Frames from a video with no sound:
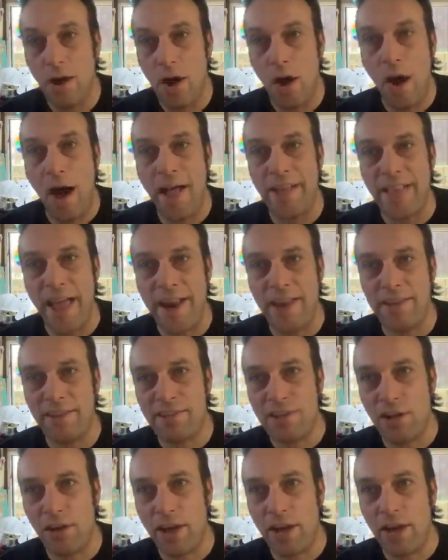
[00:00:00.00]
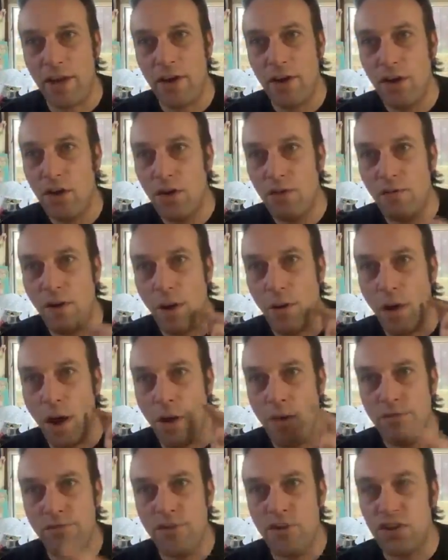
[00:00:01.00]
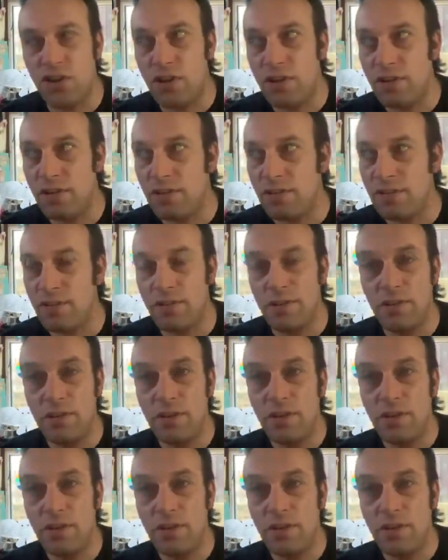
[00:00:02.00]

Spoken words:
I, Danny Sluggett, wrote Own Visions,